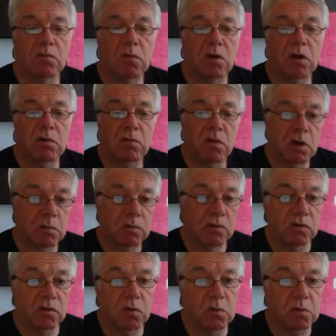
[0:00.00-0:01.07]
wire rope
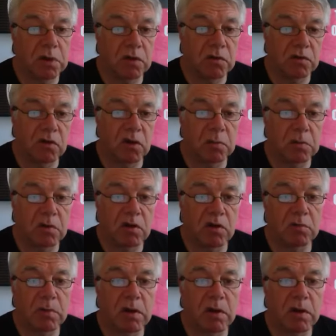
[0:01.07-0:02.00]
and steel post type crash